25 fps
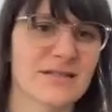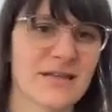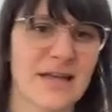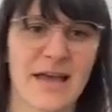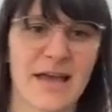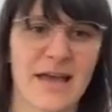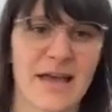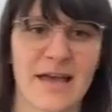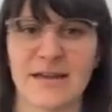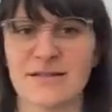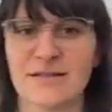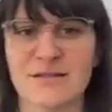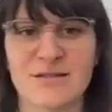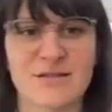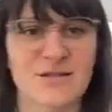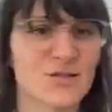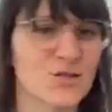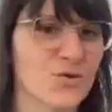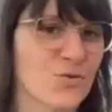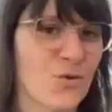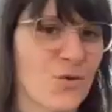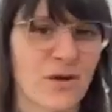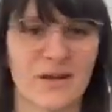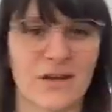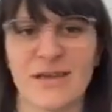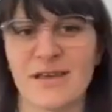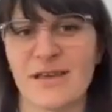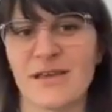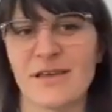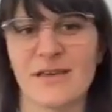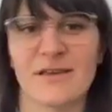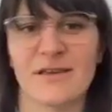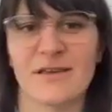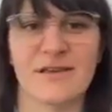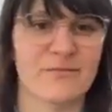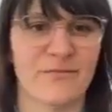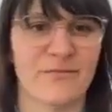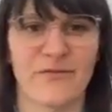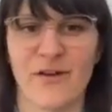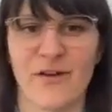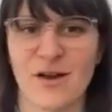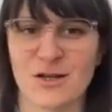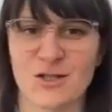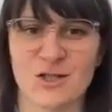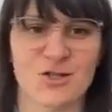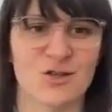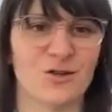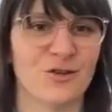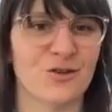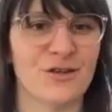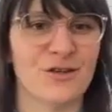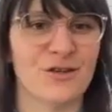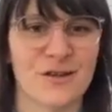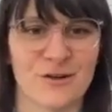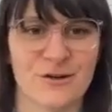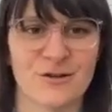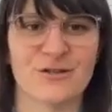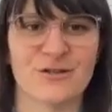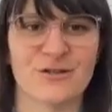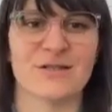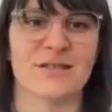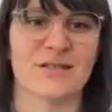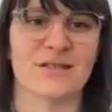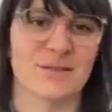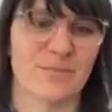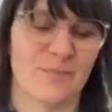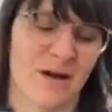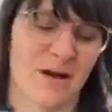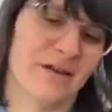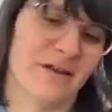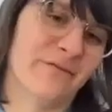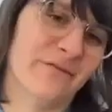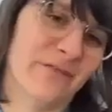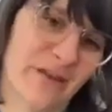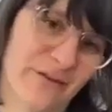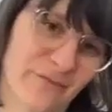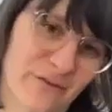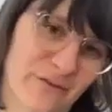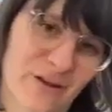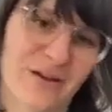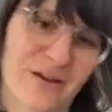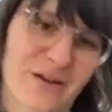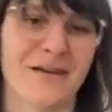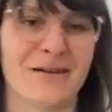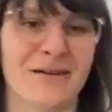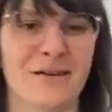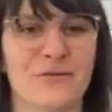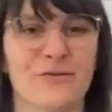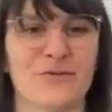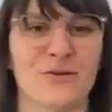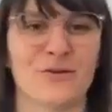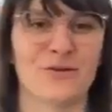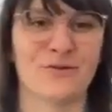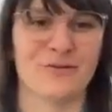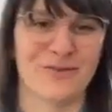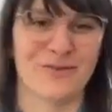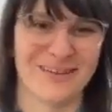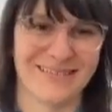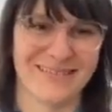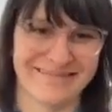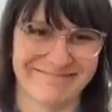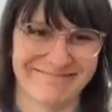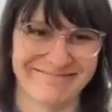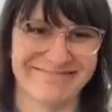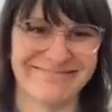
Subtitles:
10 to 20 functional years is my favorite kind of roof.